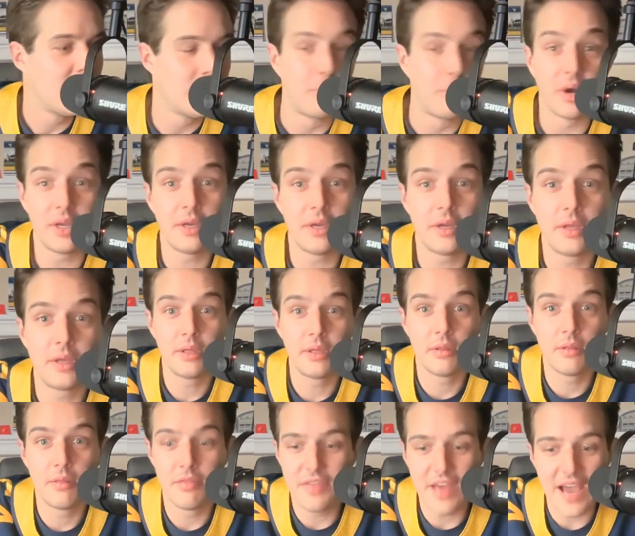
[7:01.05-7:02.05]
But
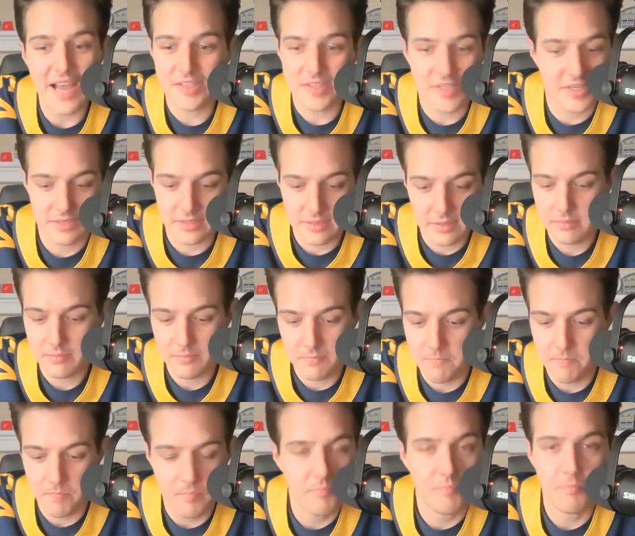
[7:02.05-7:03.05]
that's
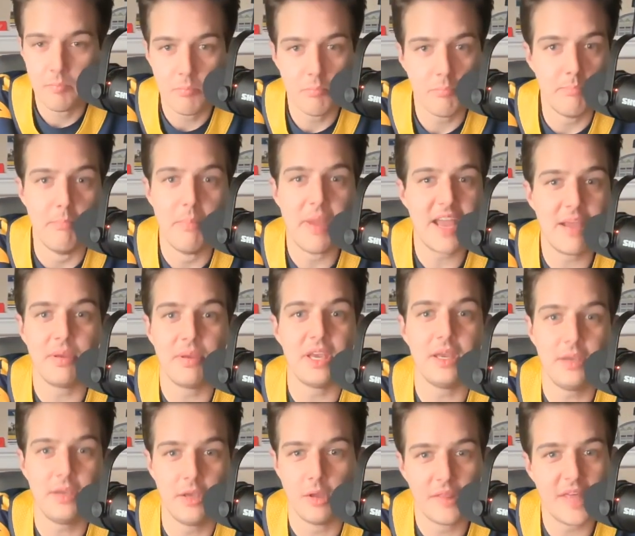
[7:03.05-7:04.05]

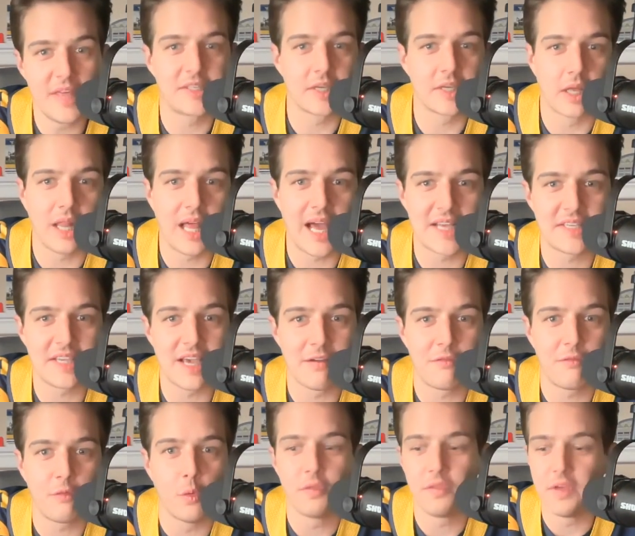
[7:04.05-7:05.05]
that's a glass half
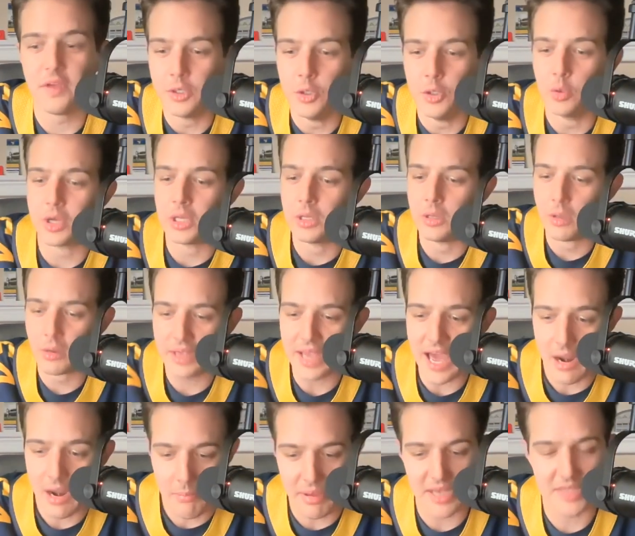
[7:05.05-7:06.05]
full thing. You can look
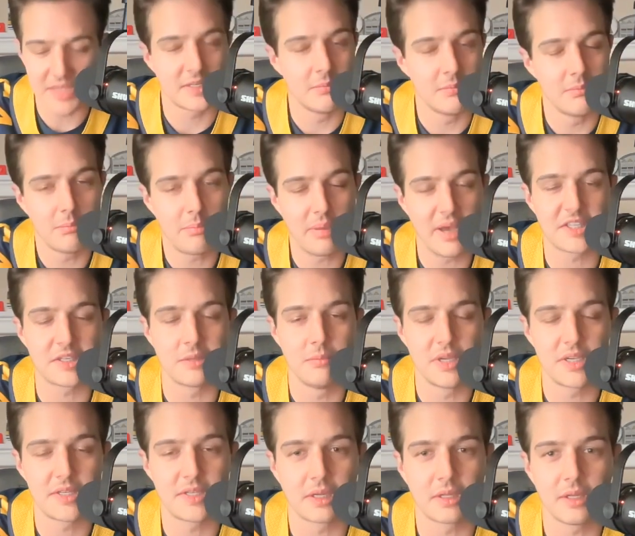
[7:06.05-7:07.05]
at it
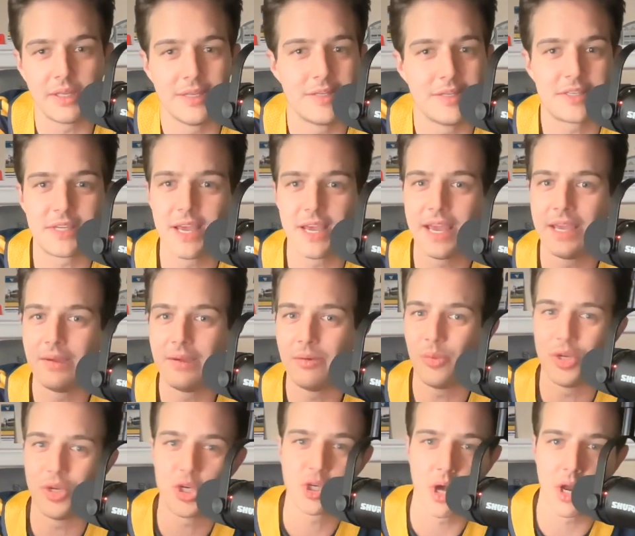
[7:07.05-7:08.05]
pessimistically and say
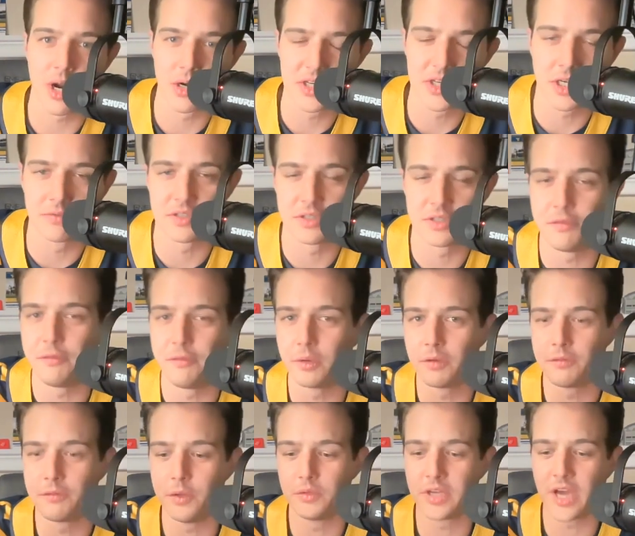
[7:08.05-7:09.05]
we shot ourselves in the foot a
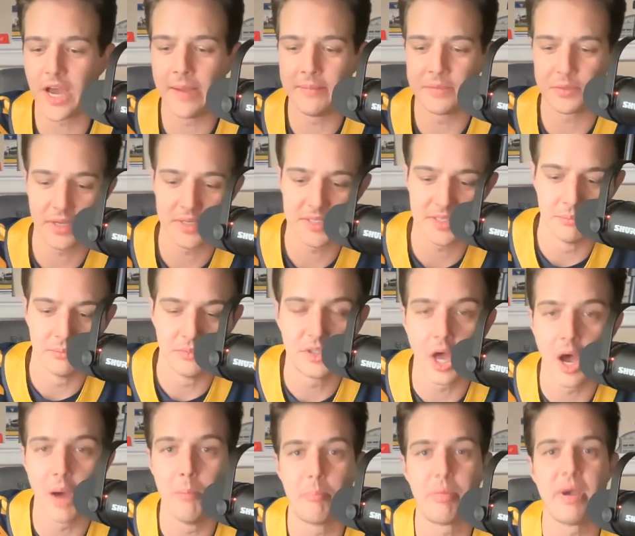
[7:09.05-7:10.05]
few times. We had some
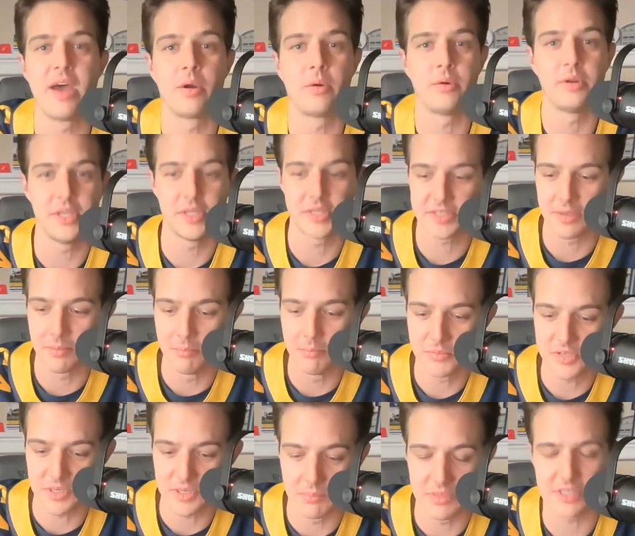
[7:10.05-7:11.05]
dumb penalties,
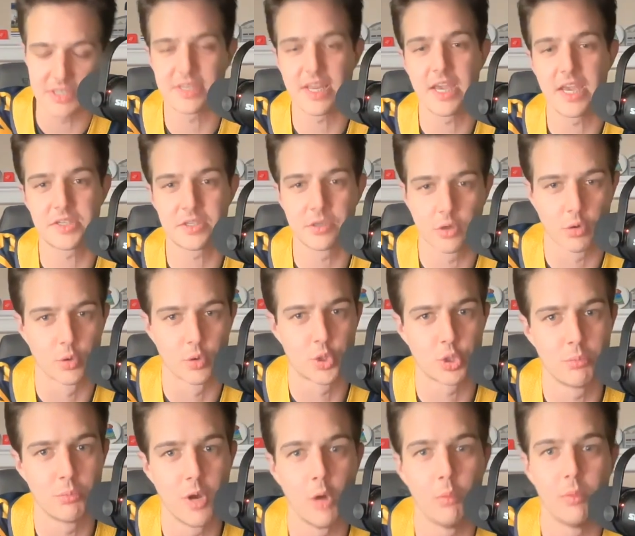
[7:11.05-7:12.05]
some mistakes and
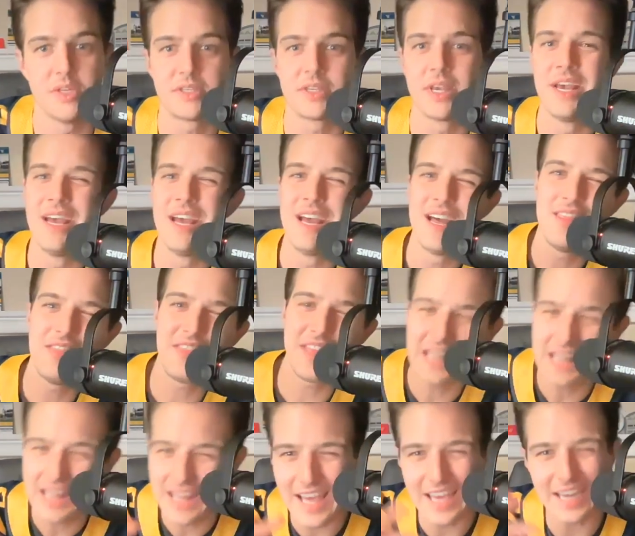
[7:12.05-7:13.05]
crucial moments
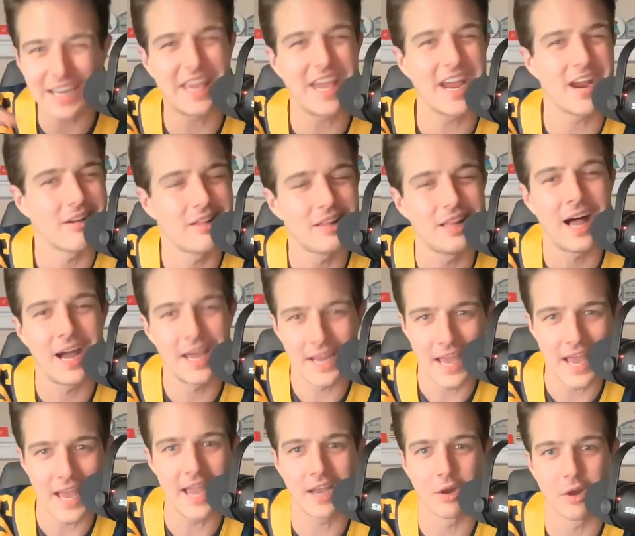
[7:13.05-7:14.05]
that let Carolina
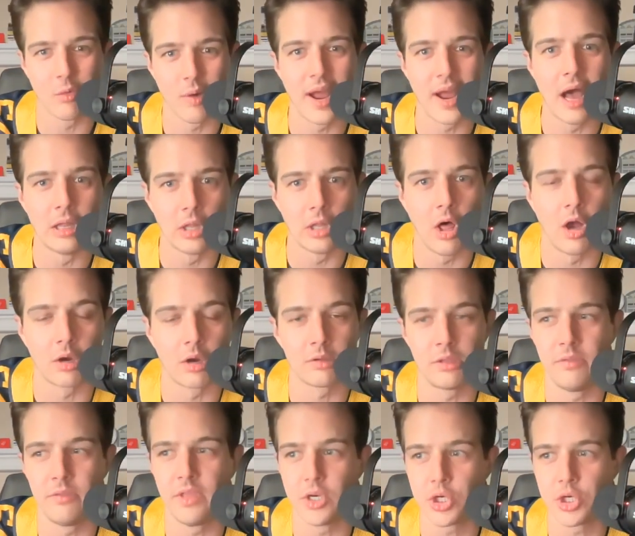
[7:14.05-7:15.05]
hang around longer
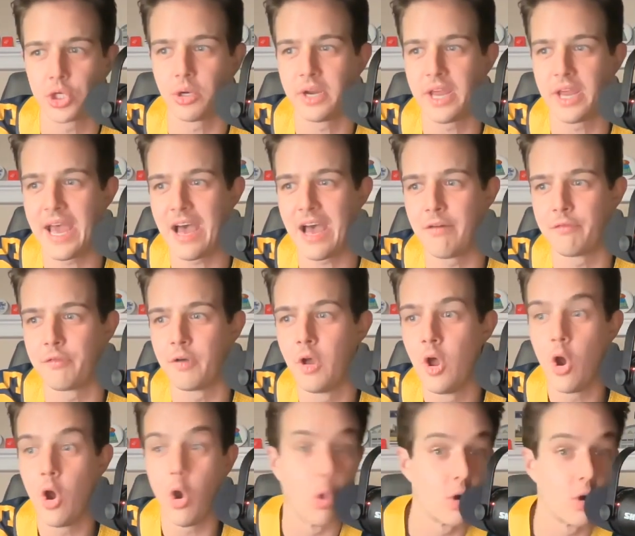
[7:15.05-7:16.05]
than they should have.
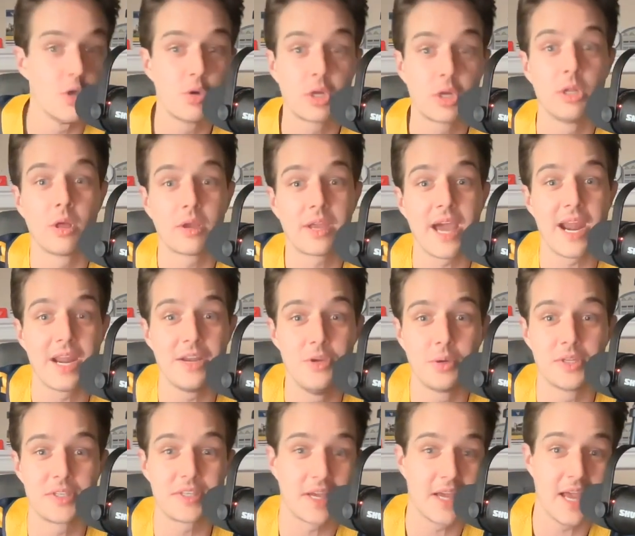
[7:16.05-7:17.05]
Or you can look at it and you
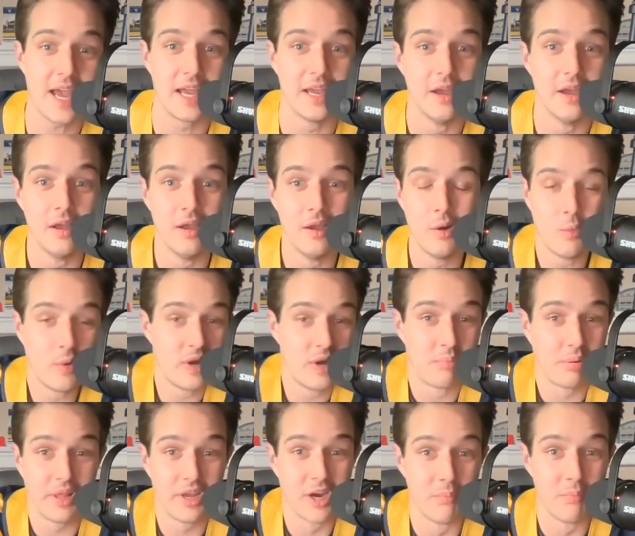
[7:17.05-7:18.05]
can say, hey, we didn't
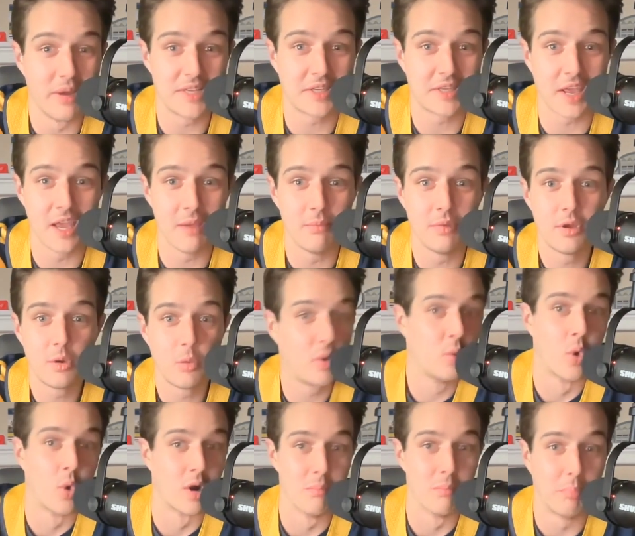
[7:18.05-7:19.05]
play our best game. We
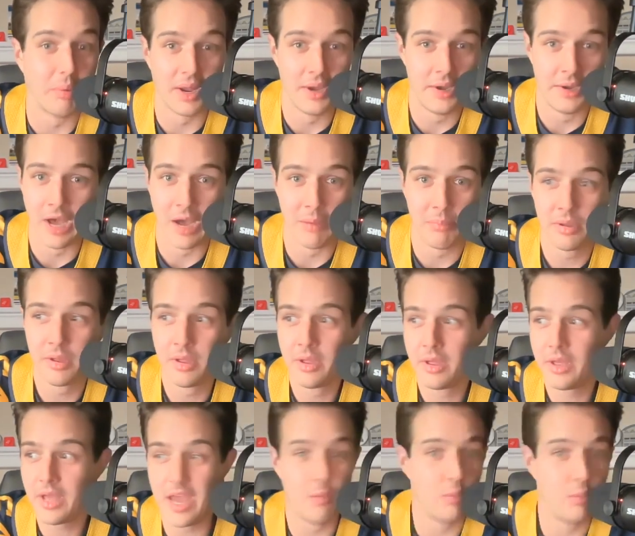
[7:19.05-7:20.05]
weren't buttoned up,
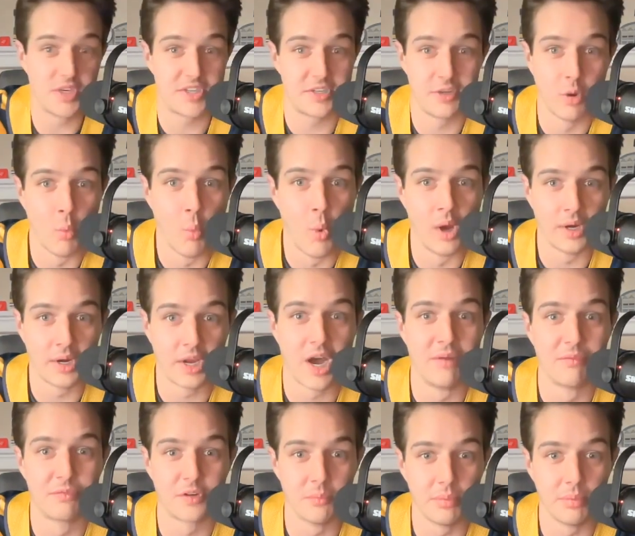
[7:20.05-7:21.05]
and we still won
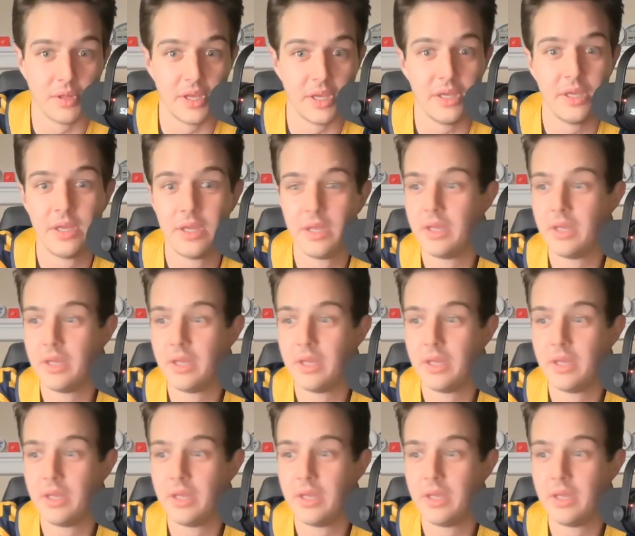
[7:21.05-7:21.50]
comfortably.